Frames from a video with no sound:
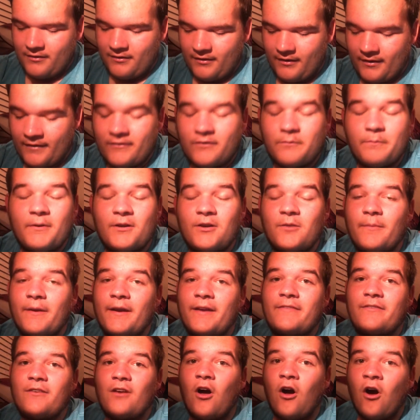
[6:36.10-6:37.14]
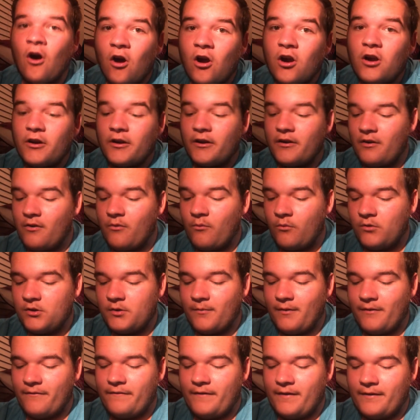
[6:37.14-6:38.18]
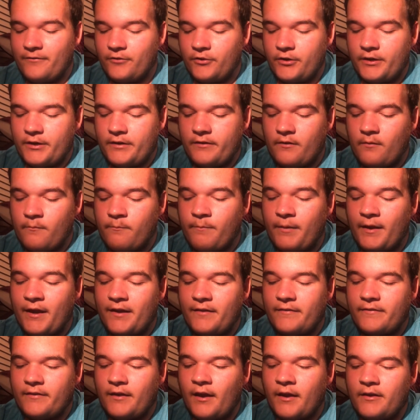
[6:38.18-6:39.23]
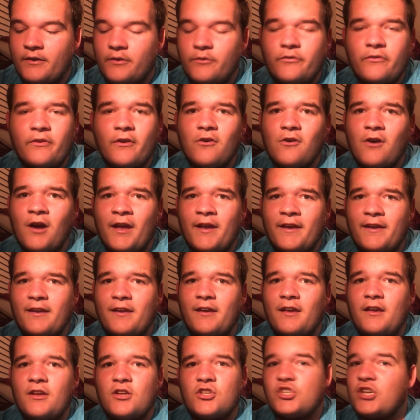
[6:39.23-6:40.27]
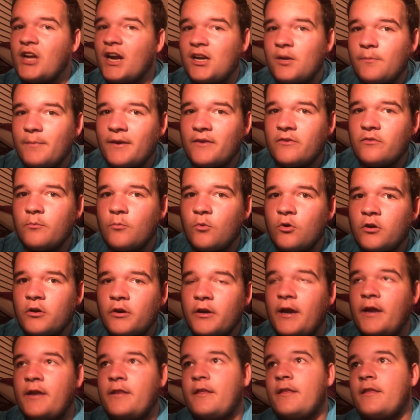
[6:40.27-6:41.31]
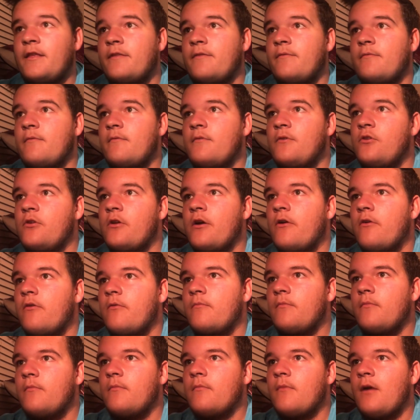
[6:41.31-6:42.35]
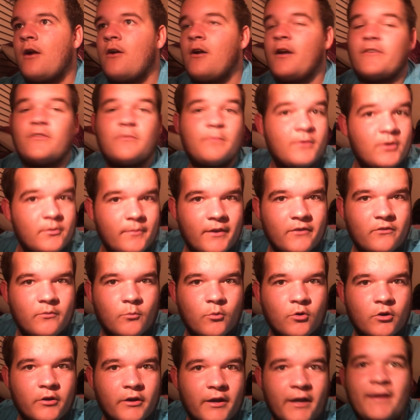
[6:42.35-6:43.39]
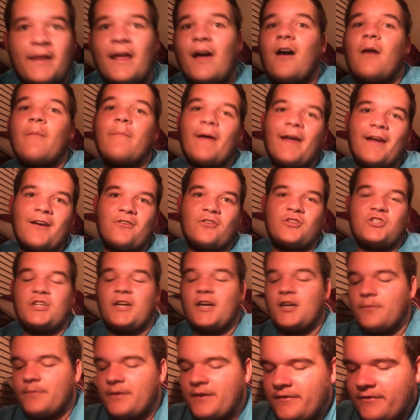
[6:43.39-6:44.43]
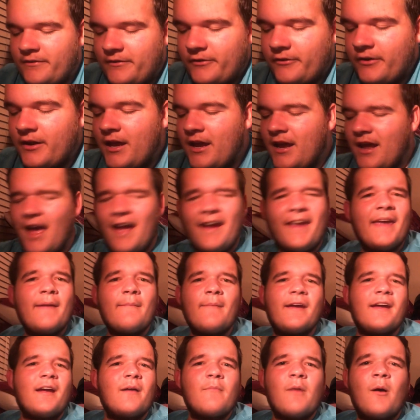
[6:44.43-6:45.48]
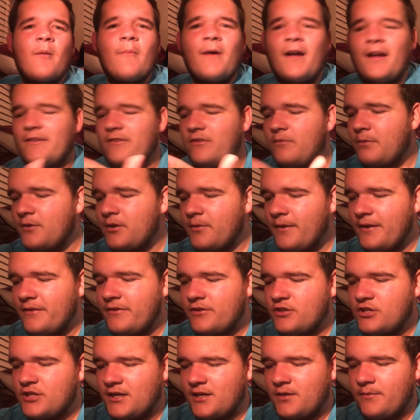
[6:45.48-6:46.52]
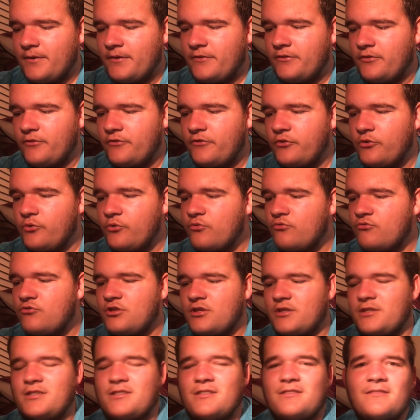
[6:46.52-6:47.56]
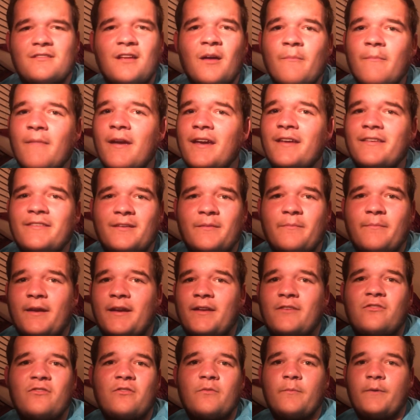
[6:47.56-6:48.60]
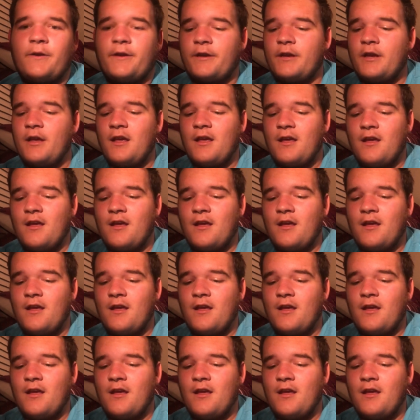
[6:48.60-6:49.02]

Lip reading: And spinner baits are one of my favorite baits. I used to like chatterbaits more, and then, you know, I like spinnerbaits more, and now I'm back on chatterbaits. So I can't make up my mind. Spinnerbaits and chatterbaits are two just amazing baits for me.